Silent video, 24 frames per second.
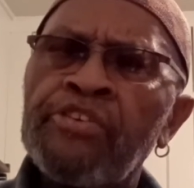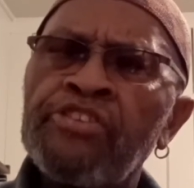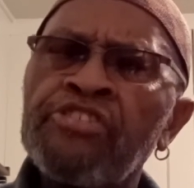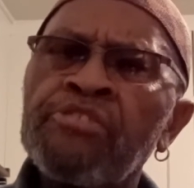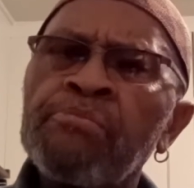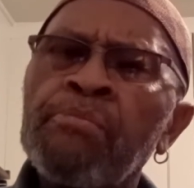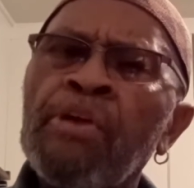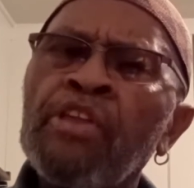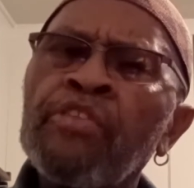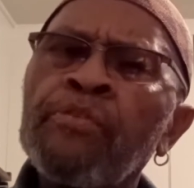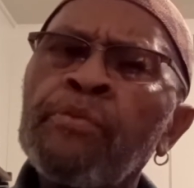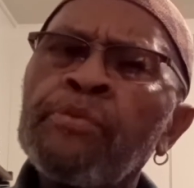His
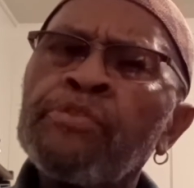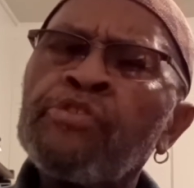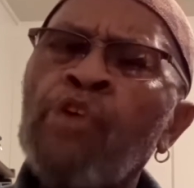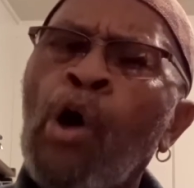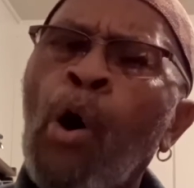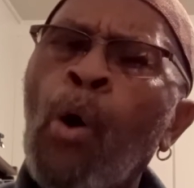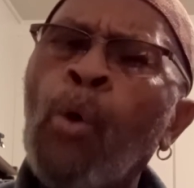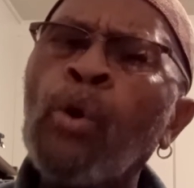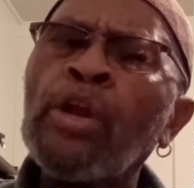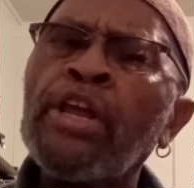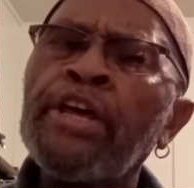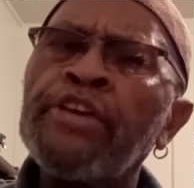mother was
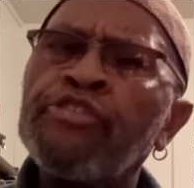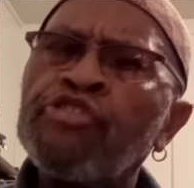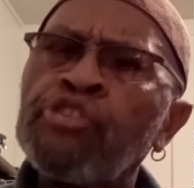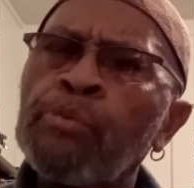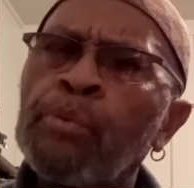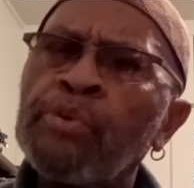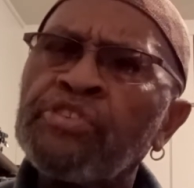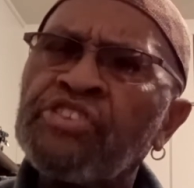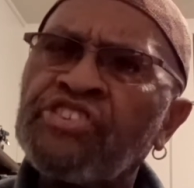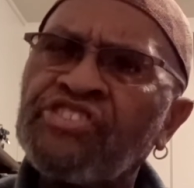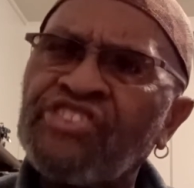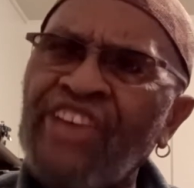holy. She
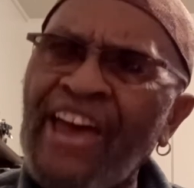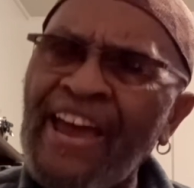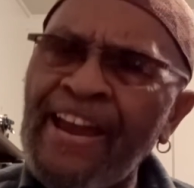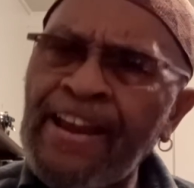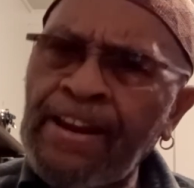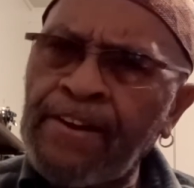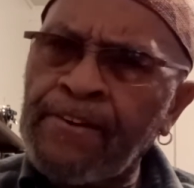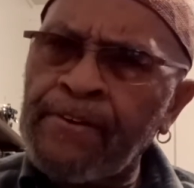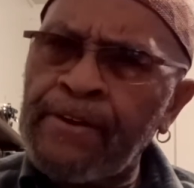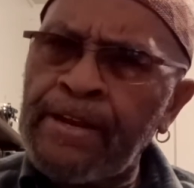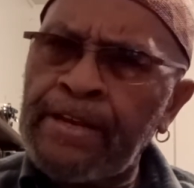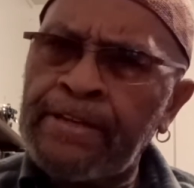was
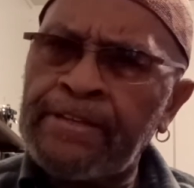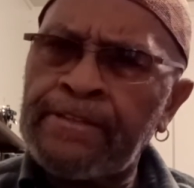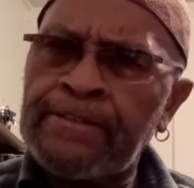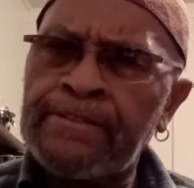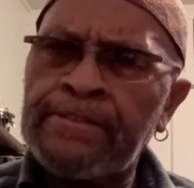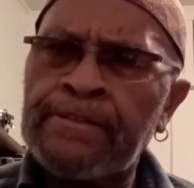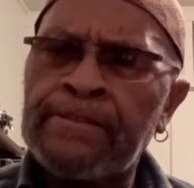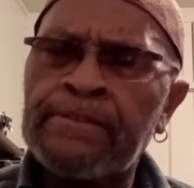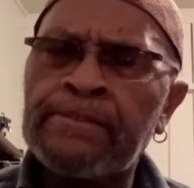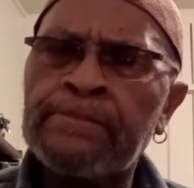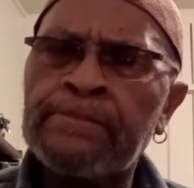sacred